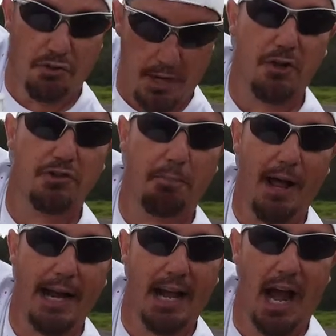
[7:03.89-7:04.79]
So here's the
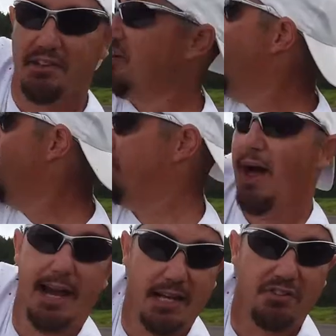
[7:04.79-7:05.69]
plan, guys. The
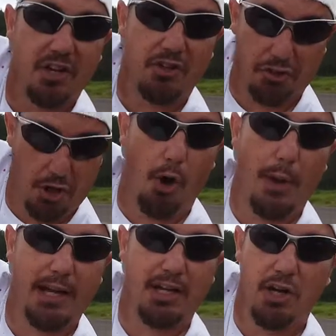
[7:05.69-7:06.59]
plan is to
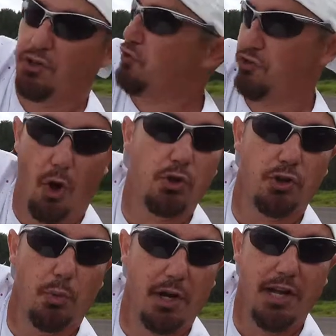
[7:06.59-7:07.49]
go in,
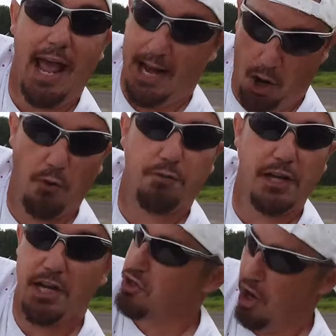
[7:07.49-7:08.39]
soak the wood, and
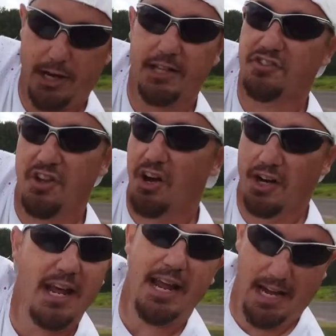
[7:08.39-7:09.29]
hopefully not get
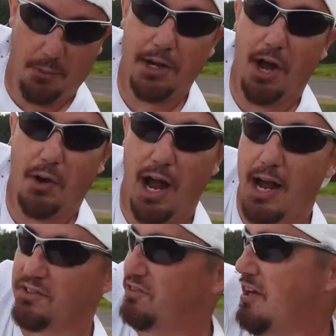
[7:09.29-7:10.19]
stung. Here we go,
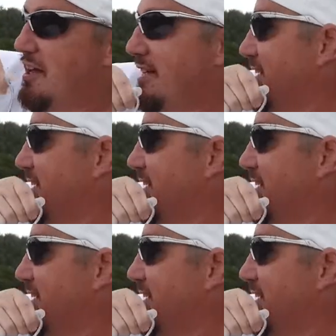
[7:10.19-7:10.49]
guys.